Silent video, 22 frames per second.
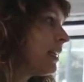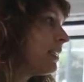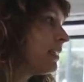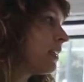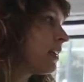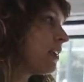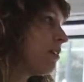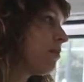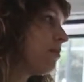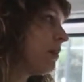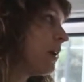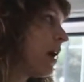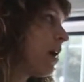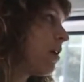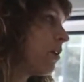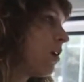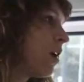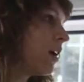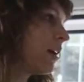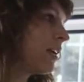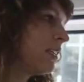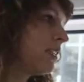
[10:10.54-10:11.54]
It's going to be
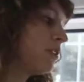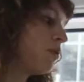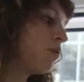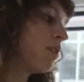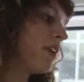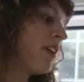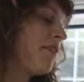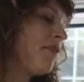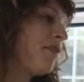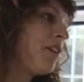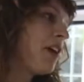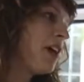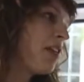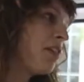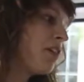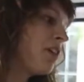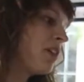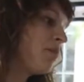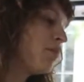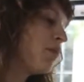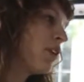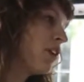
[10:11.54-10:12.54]
out August 25th
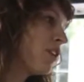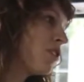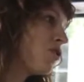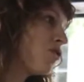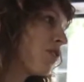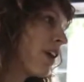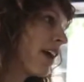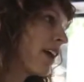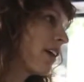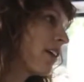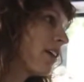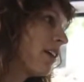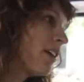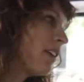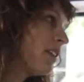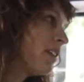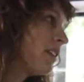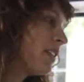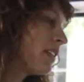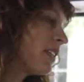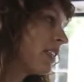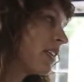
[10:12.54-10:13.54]
on Merge
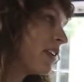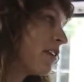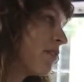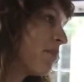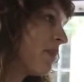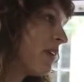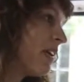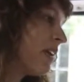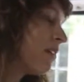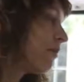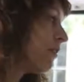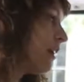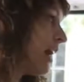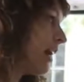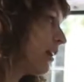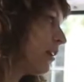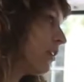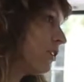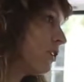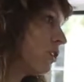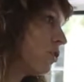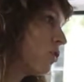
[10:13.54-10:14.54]
Records. It's going to be in
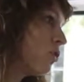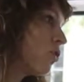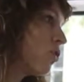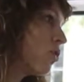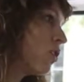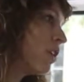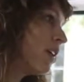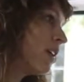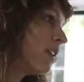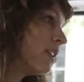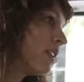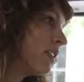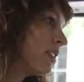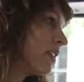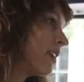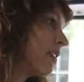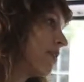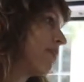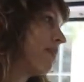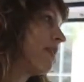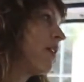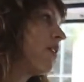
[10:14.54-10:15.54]
record stores. It's
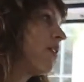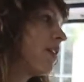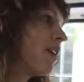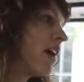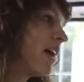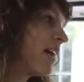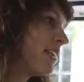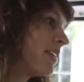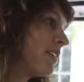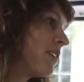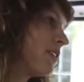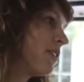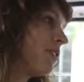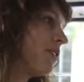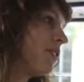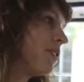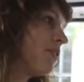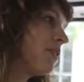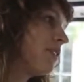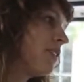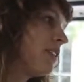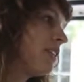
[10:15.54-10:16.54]
going to be on
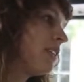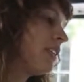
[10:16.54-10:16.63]
iTunes.